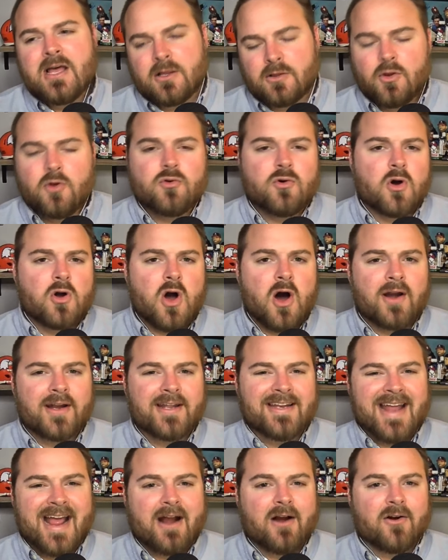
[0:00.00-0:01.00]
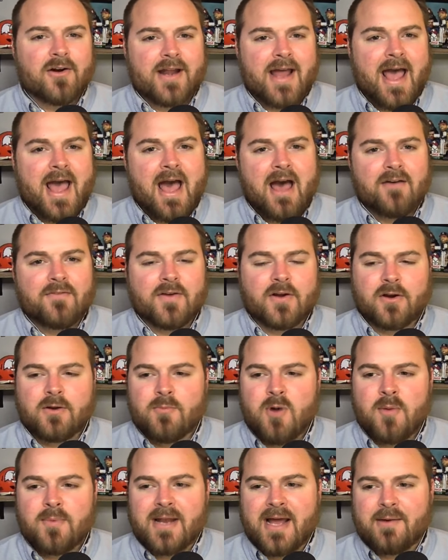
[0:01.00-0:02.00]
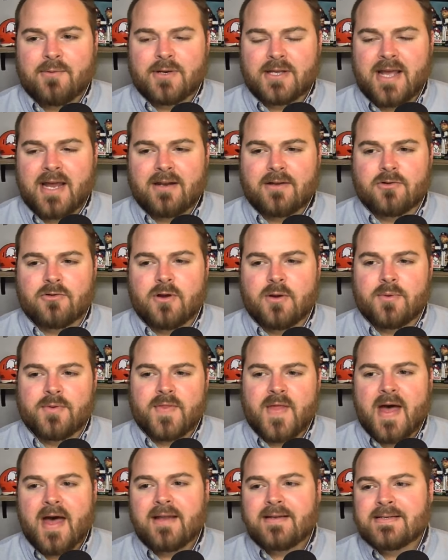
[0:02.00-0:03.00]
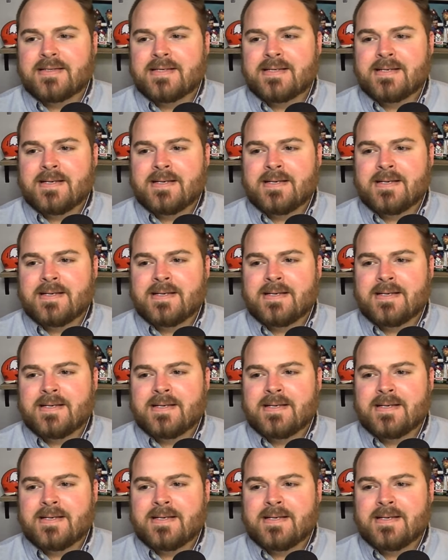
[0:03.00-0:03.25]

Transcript: Luke will caught an error and a half here in a moment. I would kind of agree with that.